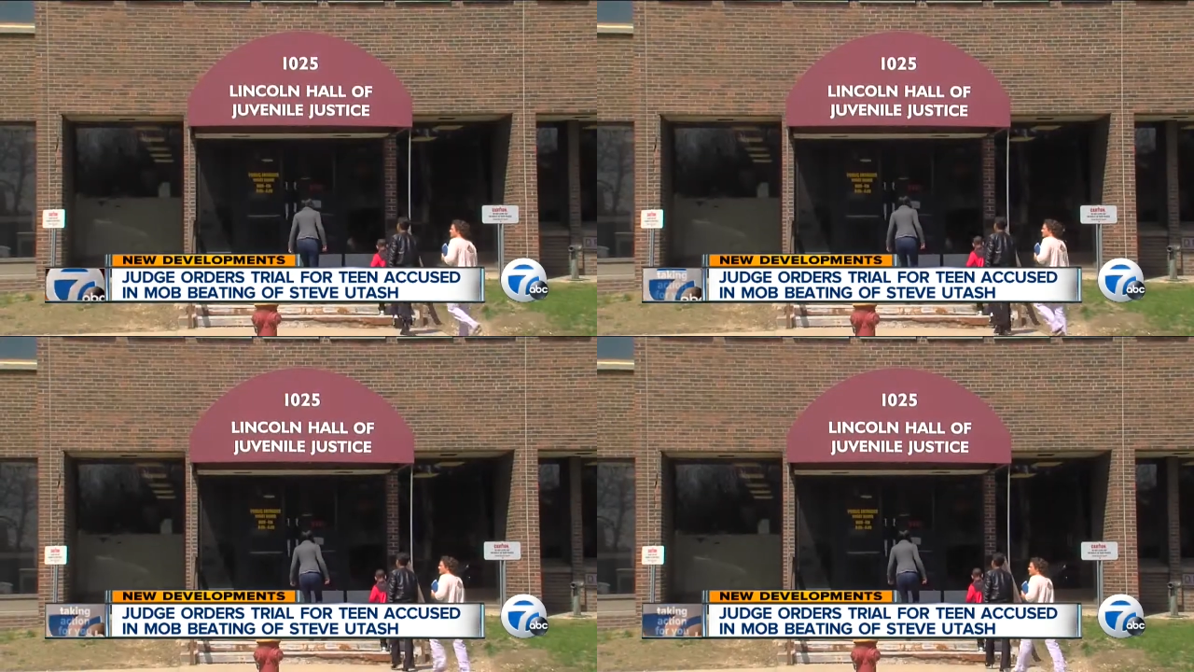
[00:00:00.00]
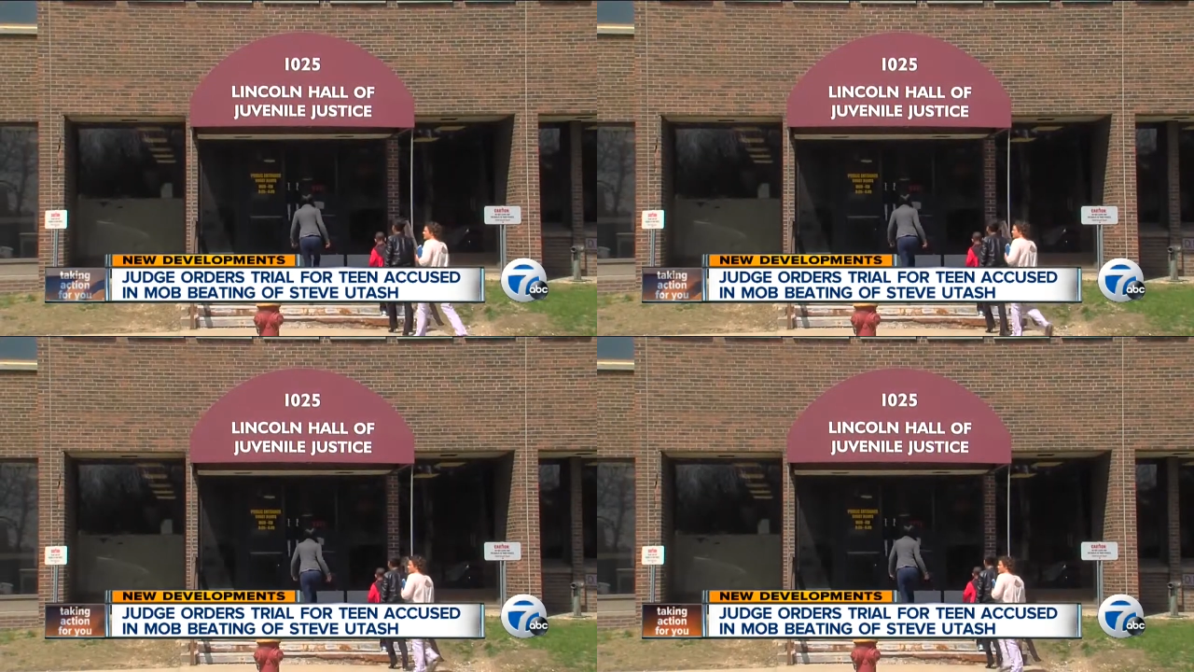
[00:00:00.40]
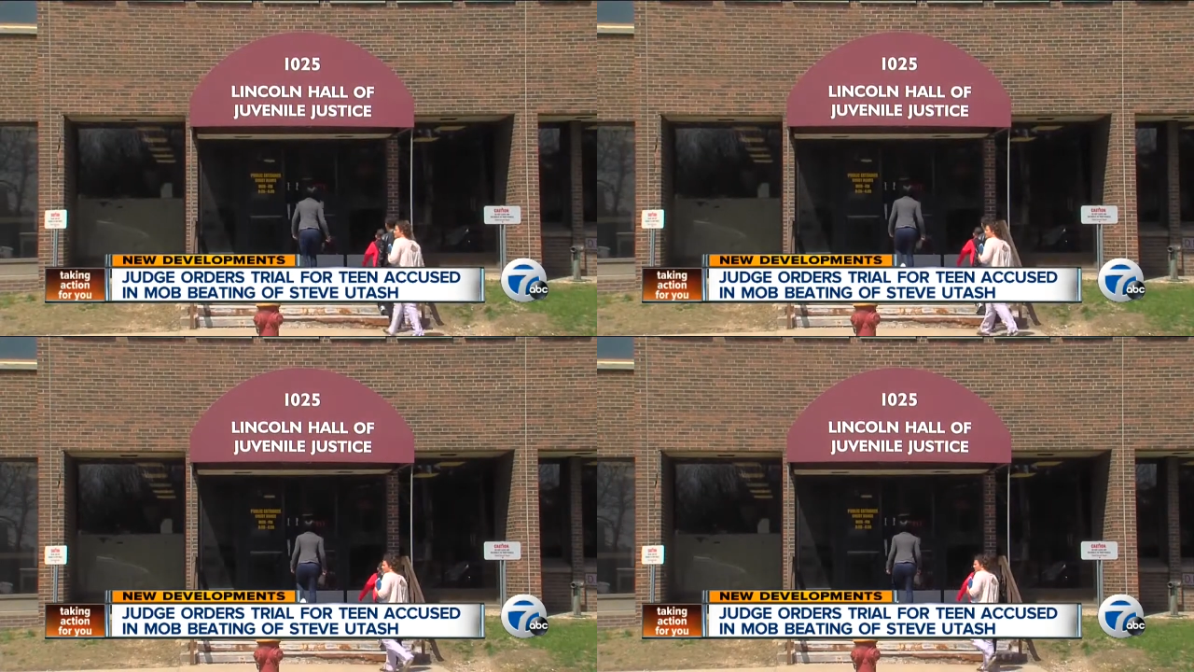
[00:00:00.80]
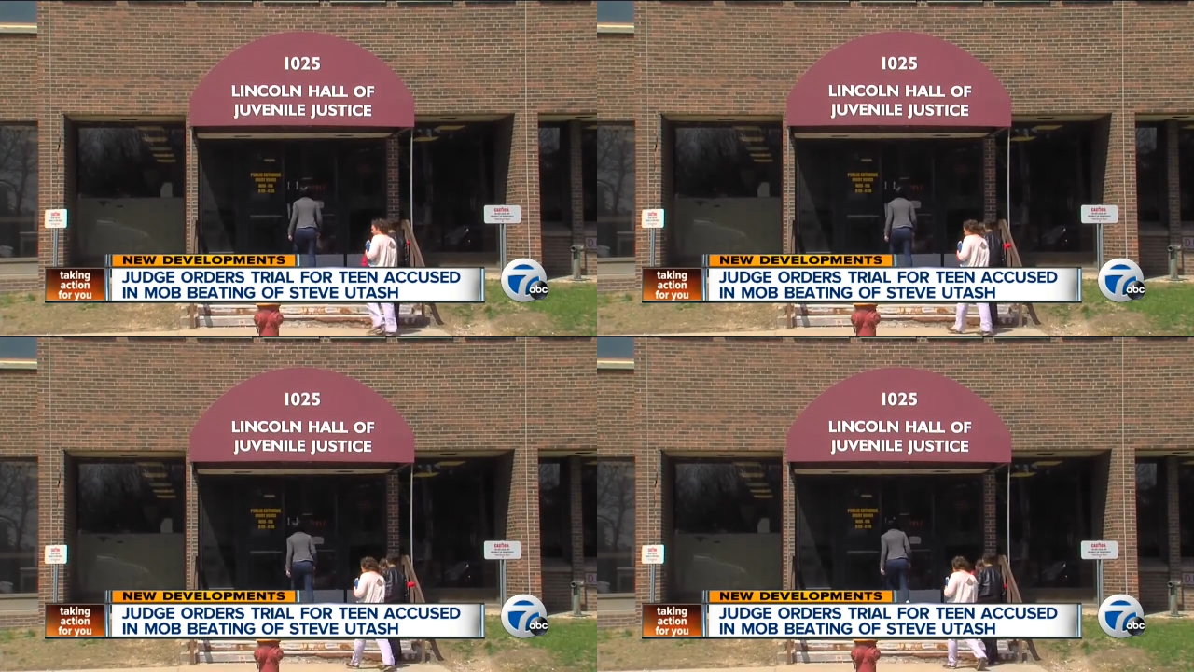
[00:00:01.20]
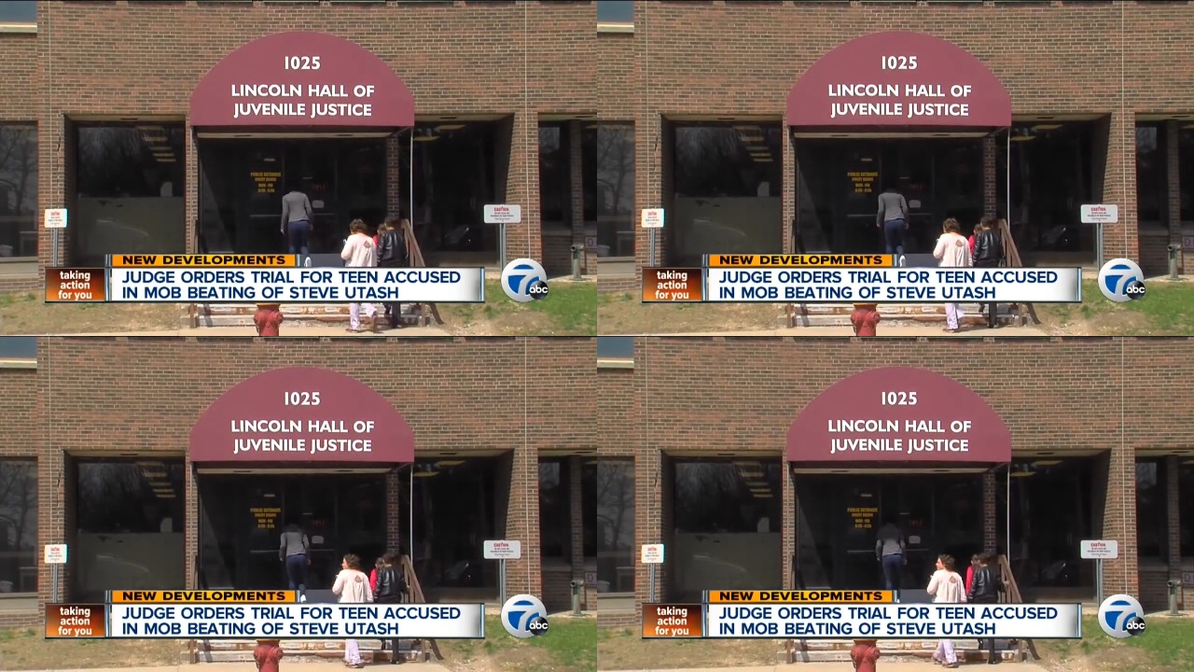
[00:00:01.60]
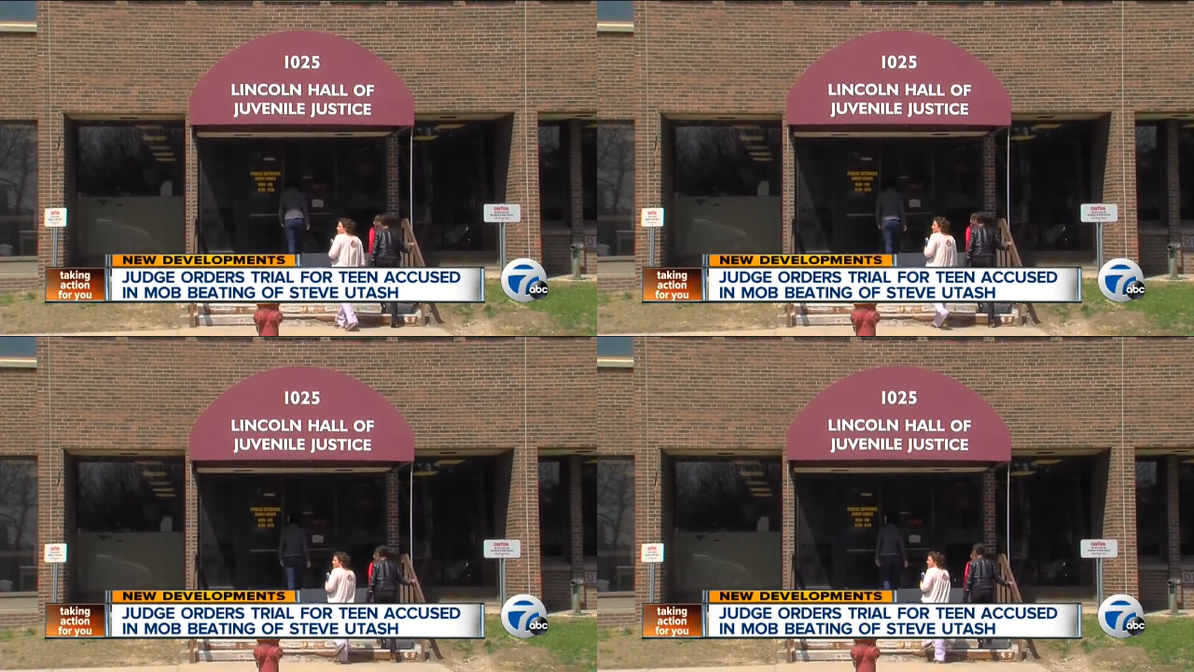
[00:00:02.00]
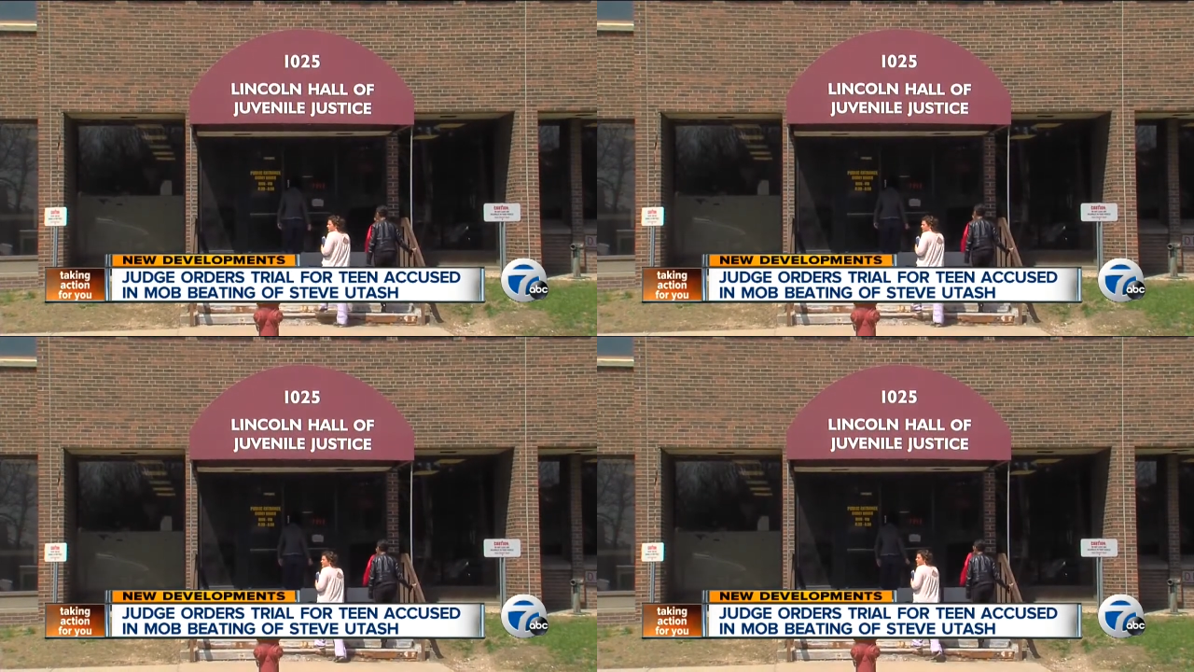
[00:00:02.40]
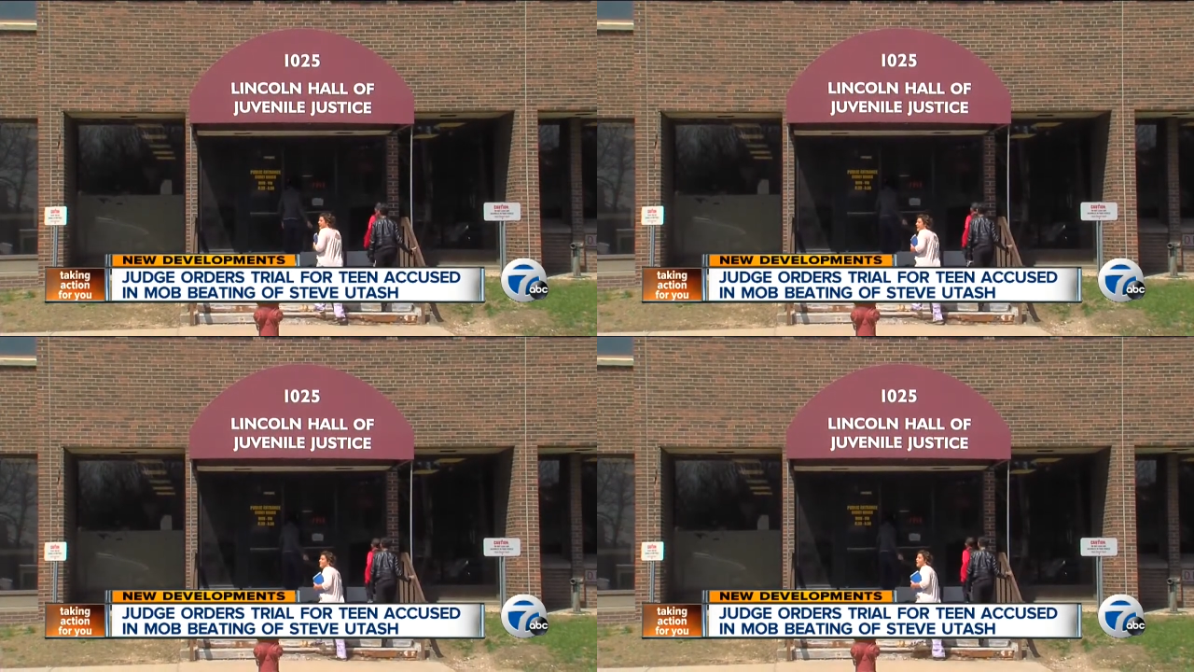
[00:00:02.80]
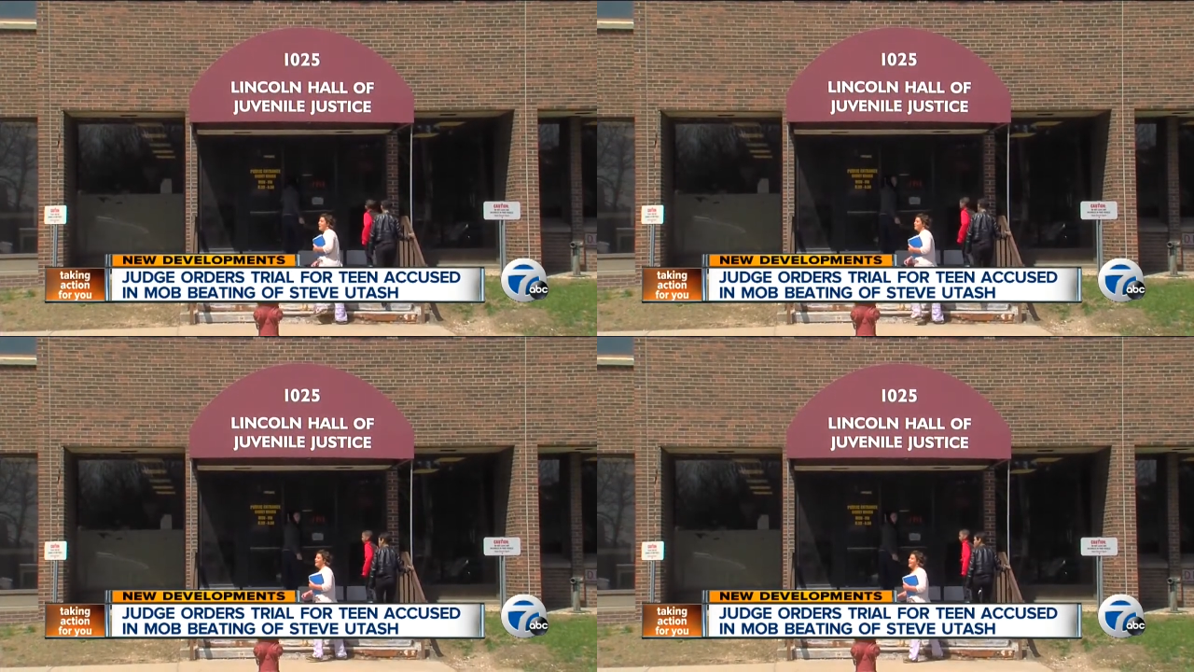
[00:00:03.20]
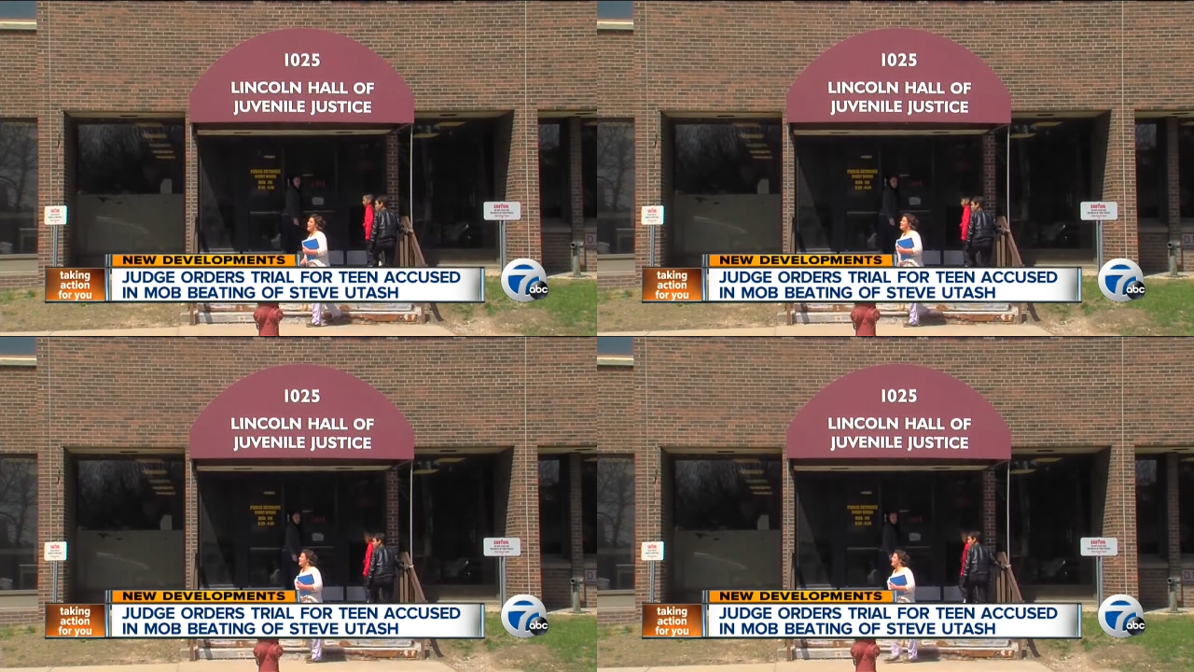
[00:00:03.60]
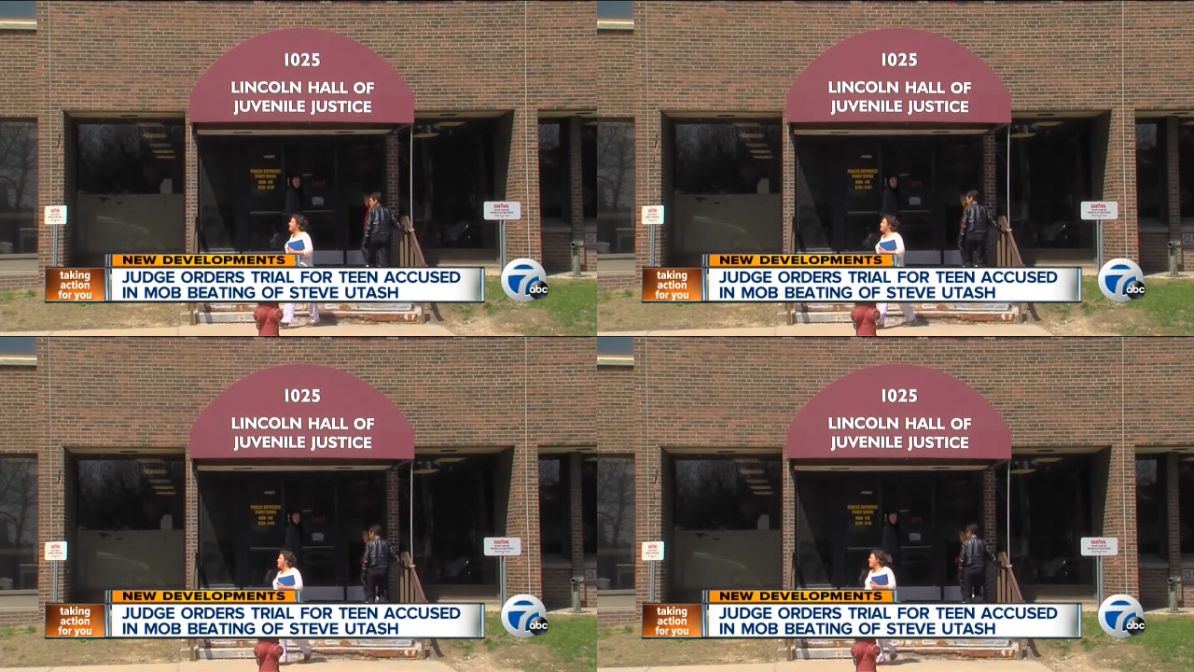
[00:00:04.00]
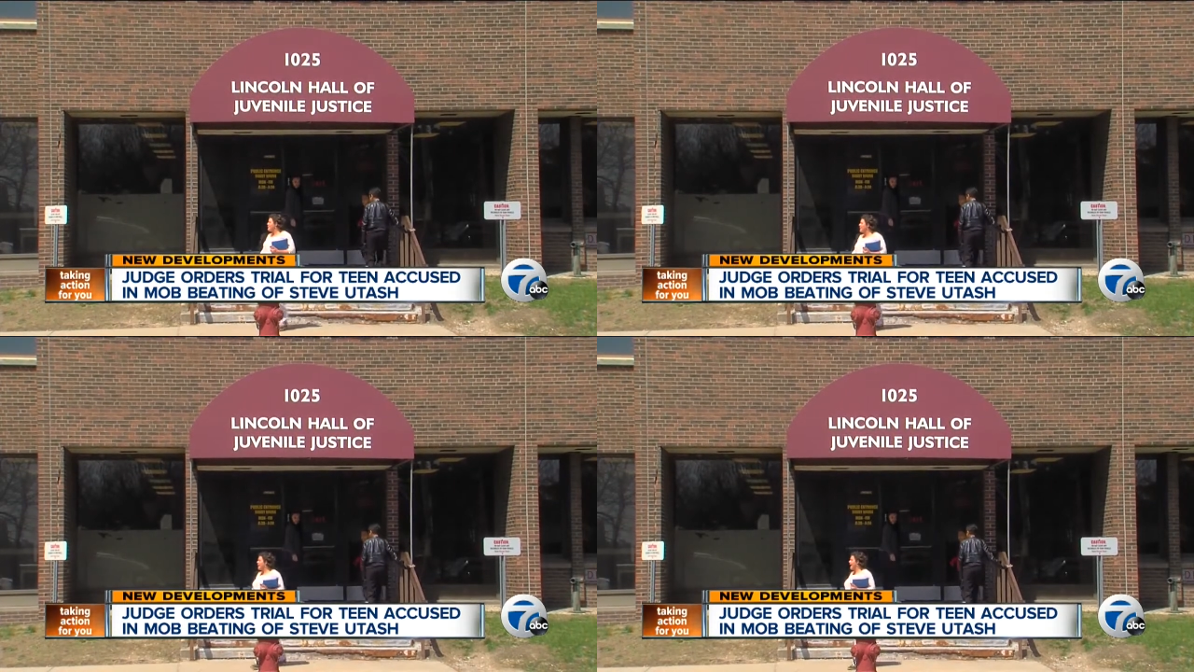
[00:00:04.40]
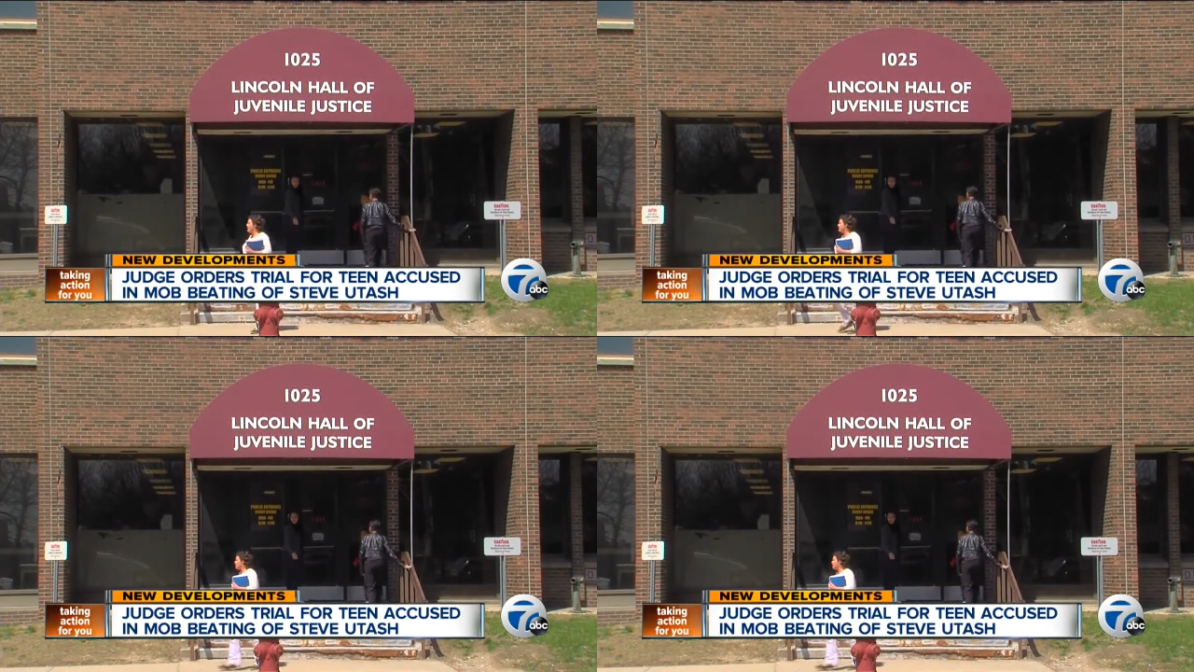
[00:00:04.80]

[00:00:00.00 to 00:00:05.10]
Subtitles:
(no speaker visible)